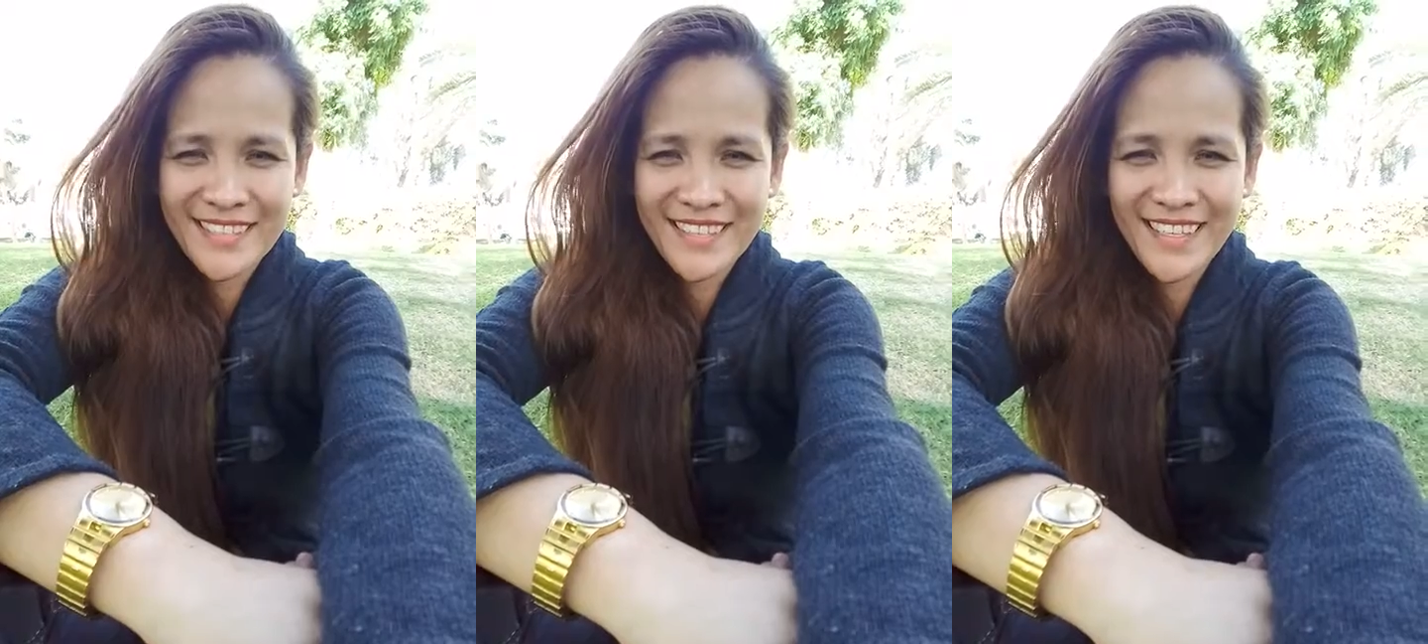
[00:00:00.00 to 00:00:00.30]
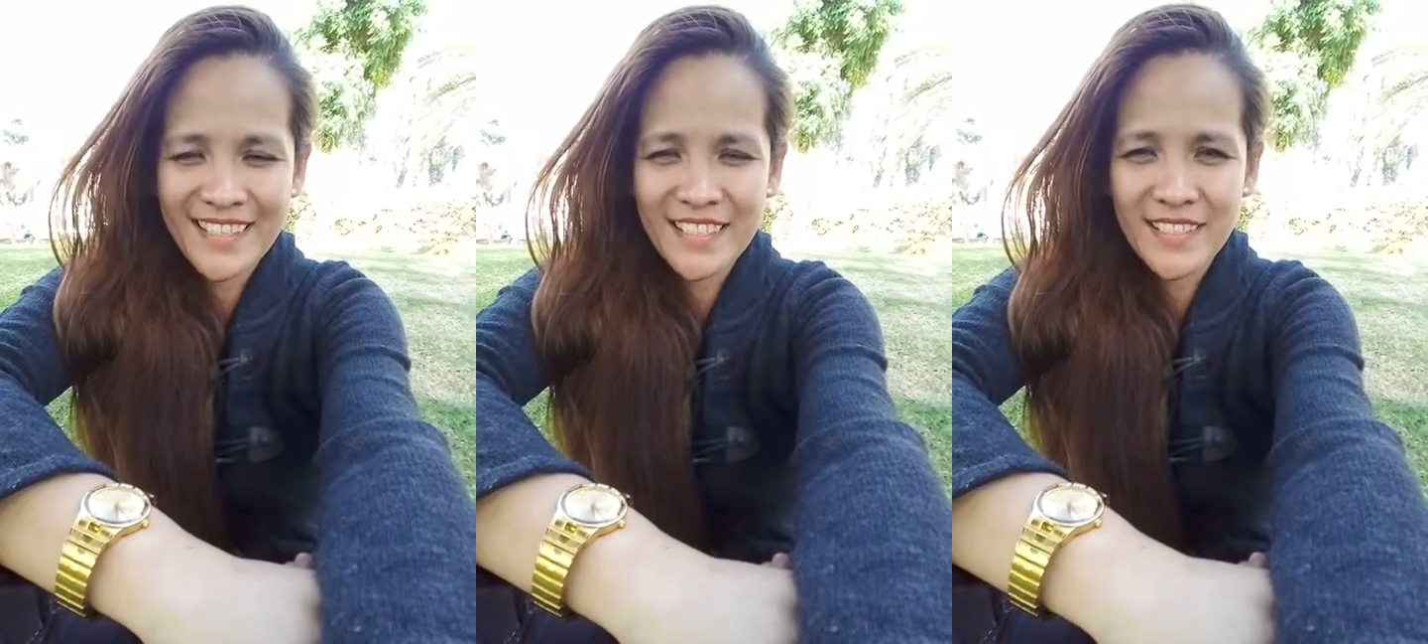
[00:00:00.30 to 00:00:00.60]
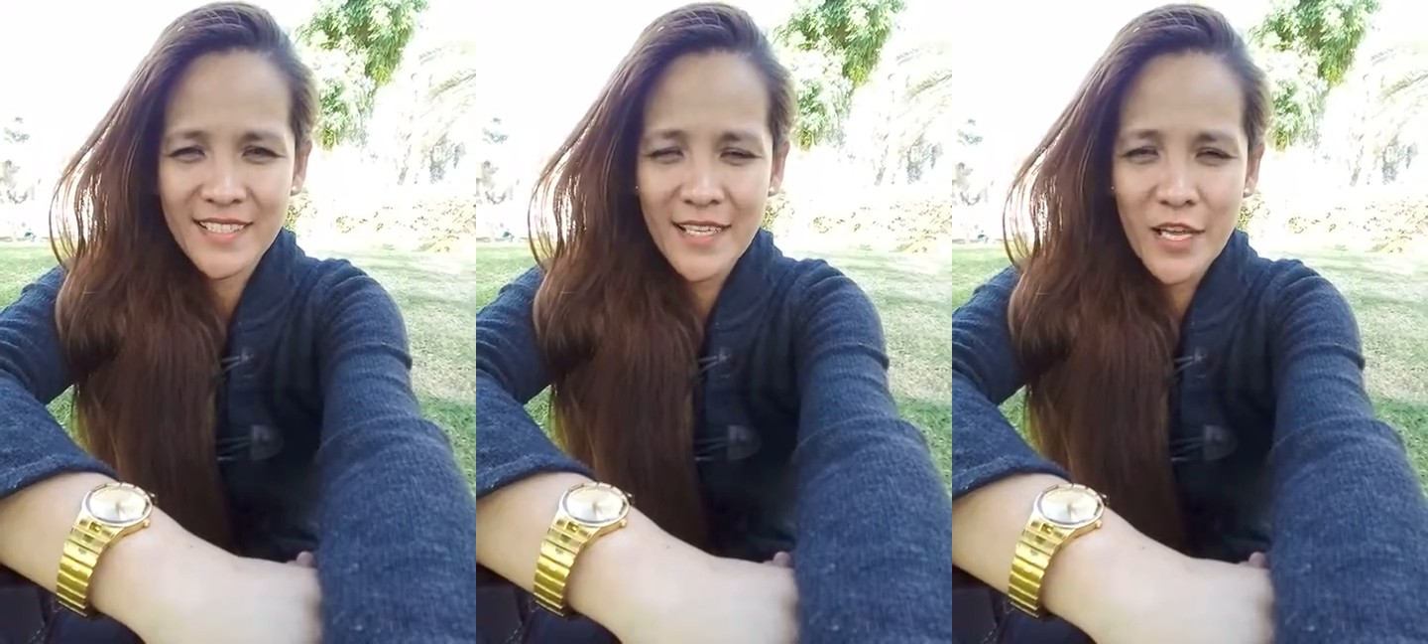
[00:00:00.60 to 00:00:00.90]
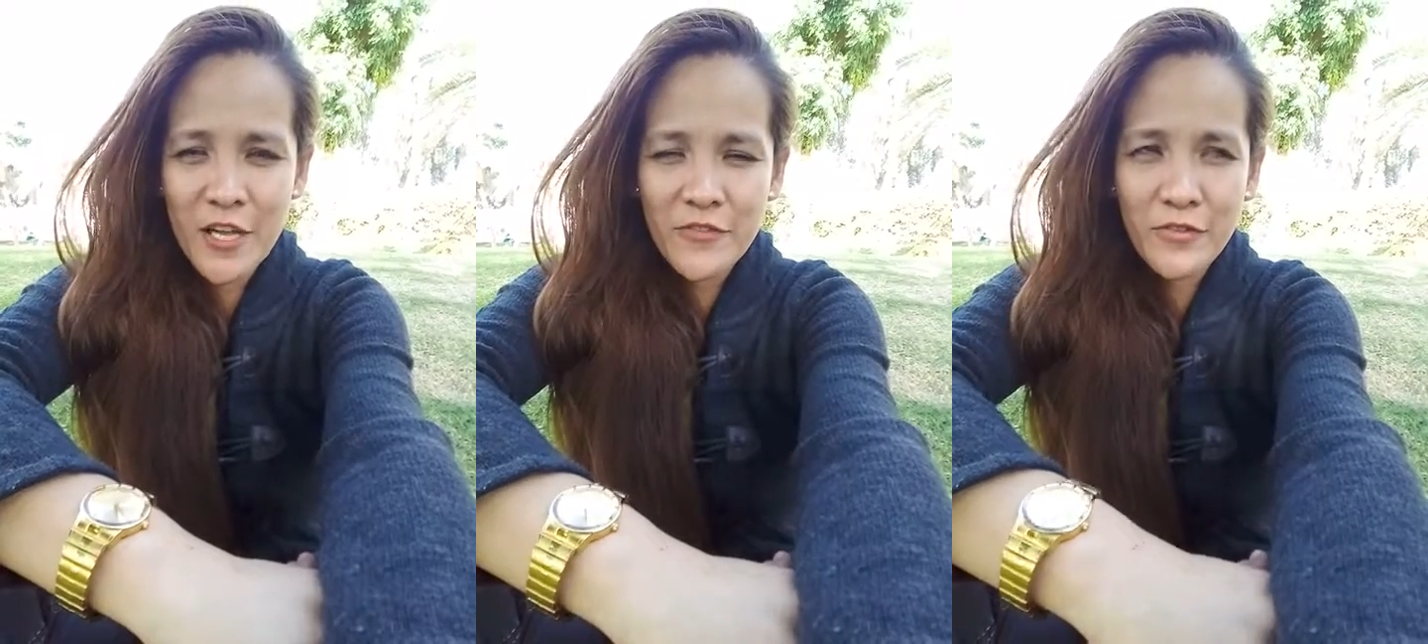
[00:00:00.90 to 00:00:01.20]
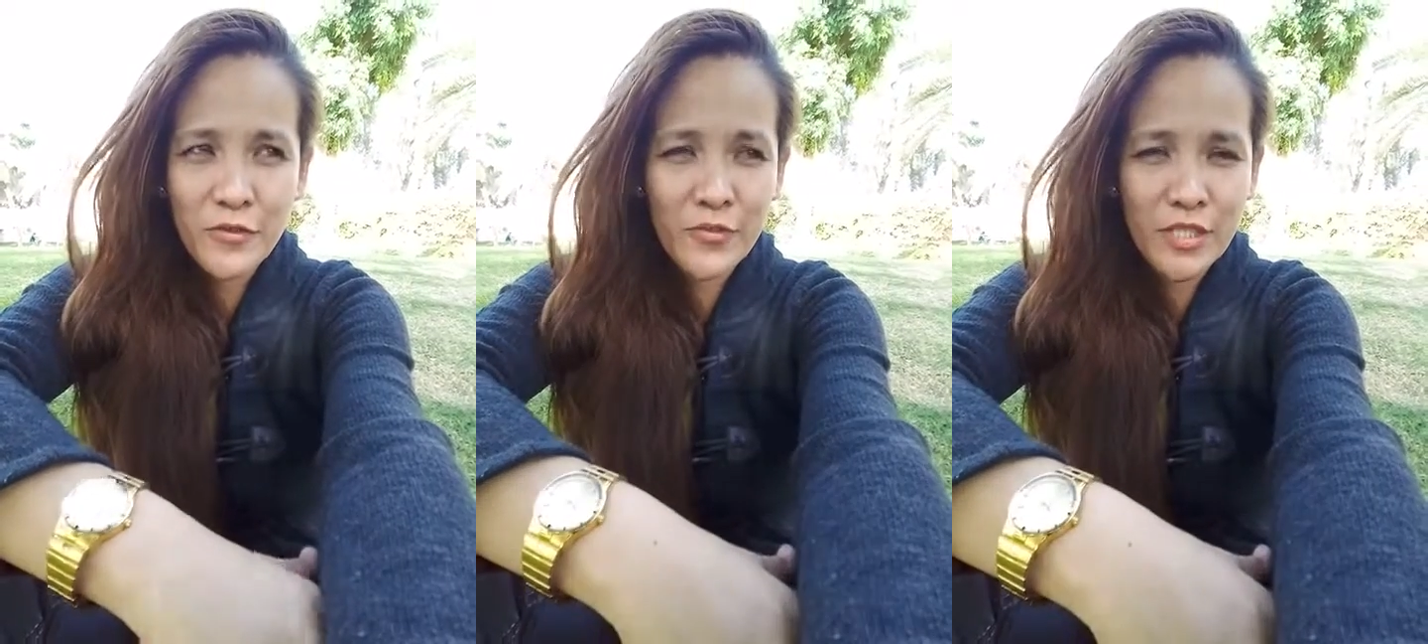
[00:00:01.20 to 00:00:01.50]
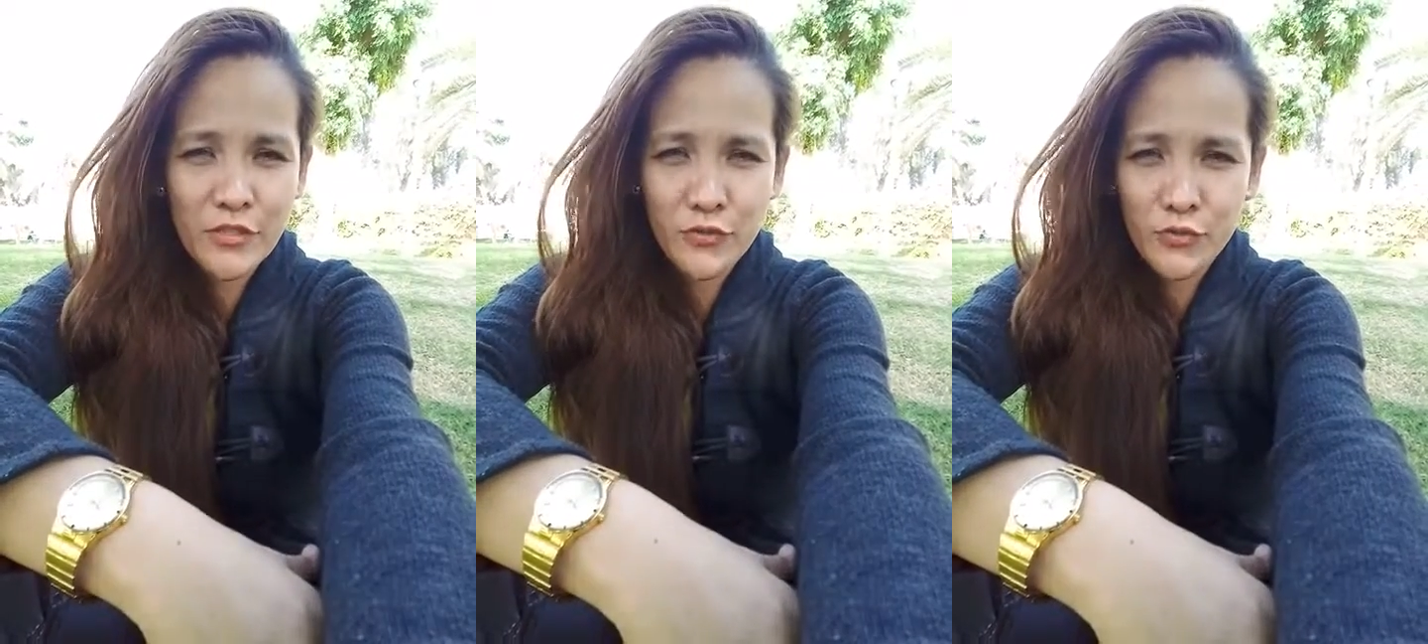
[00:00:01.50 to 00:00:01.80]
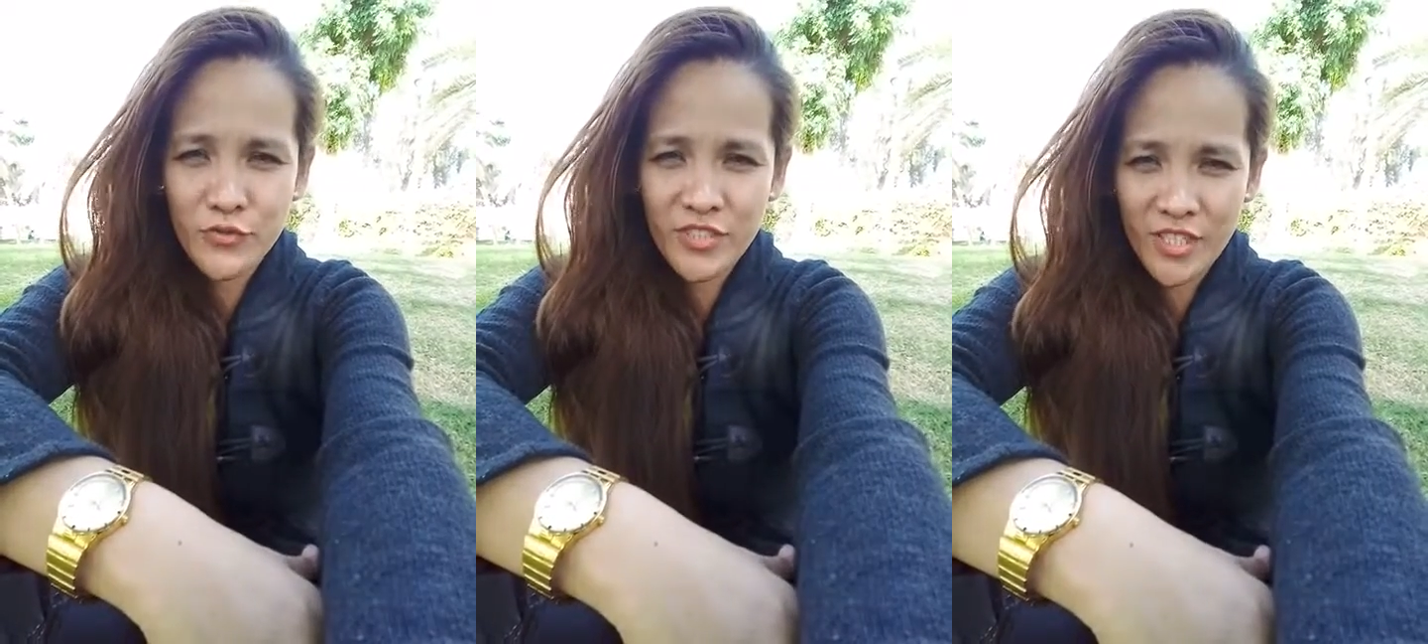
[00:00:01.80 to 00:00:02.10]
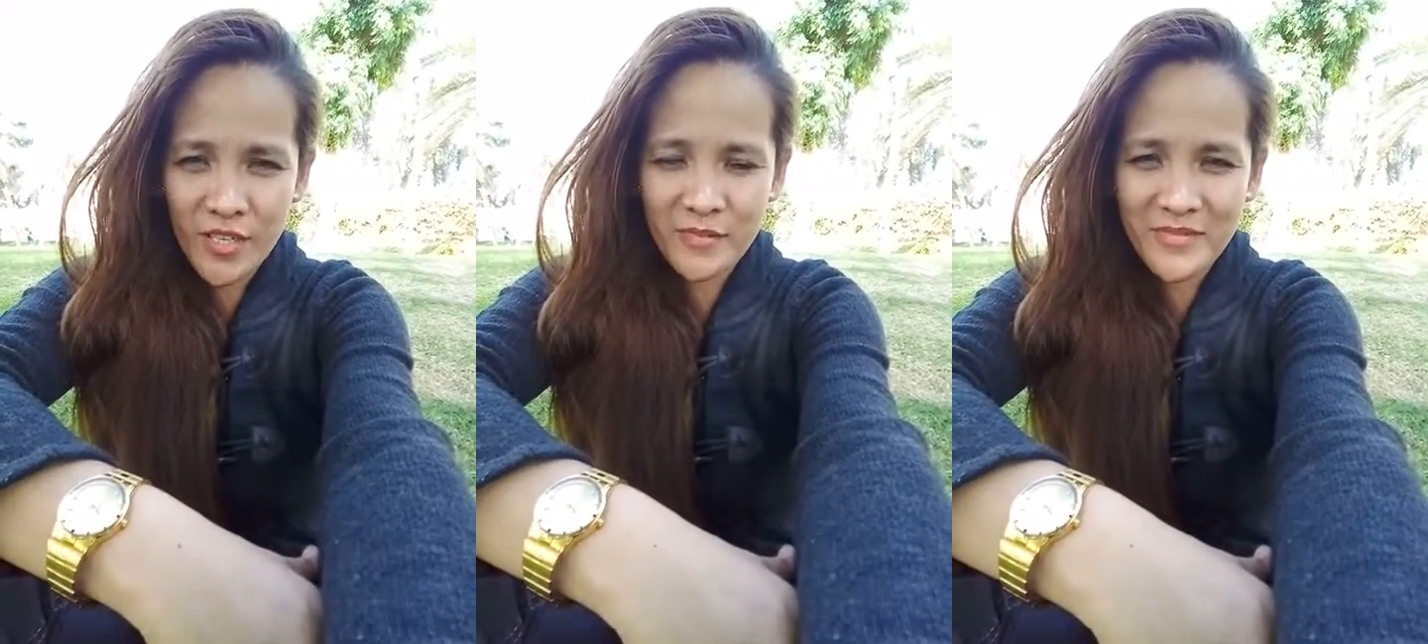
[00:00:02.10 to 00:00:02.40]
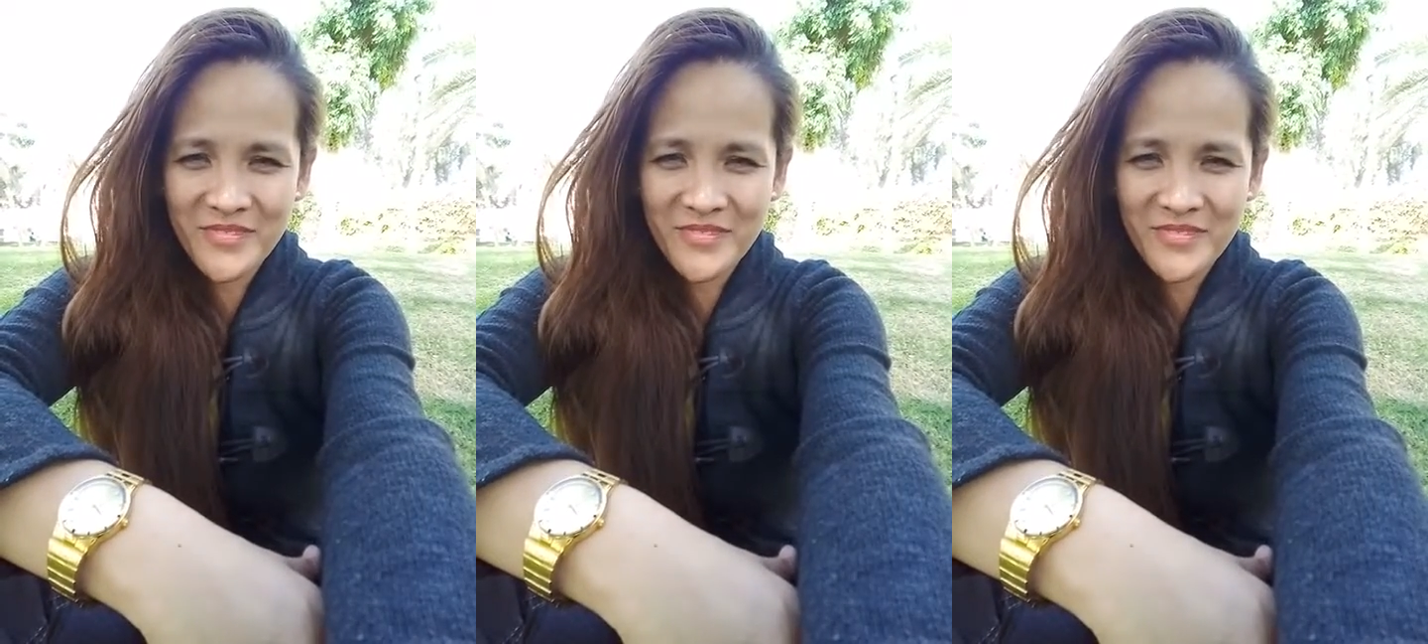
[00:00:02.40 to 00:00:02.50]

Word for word: and days for my new job.